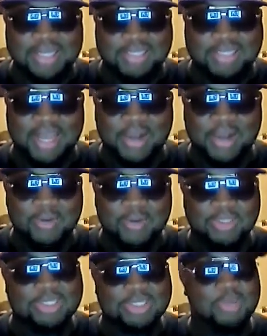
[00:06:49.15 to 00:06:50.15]
that only
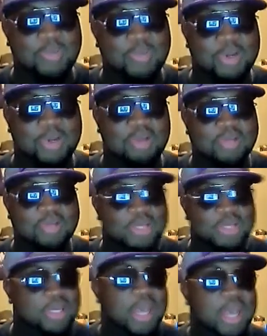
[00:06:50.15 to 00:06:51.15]
someone of a
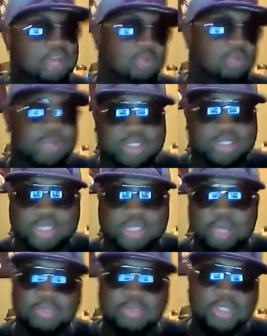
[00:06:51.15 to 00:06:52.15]
NEET caliber would
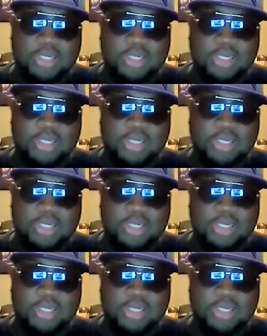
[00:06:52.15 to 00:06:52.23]
accept.